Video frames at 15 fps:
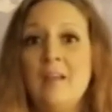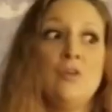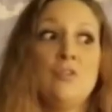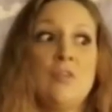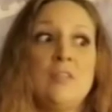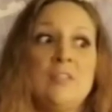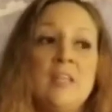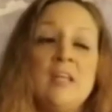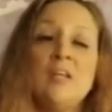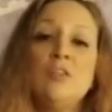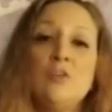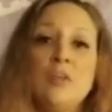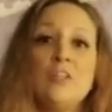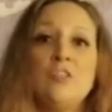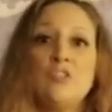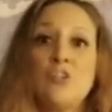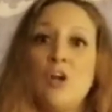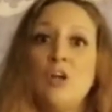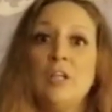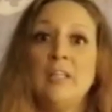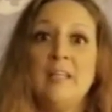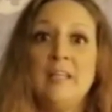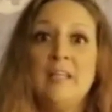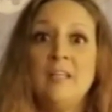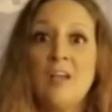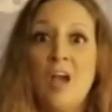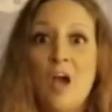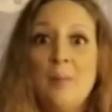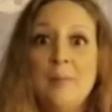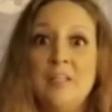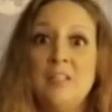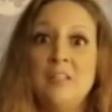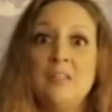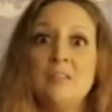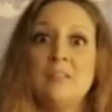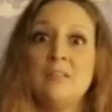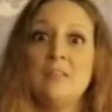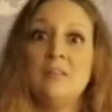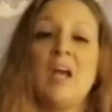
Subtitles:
So let's take a look at Charlene Cummins'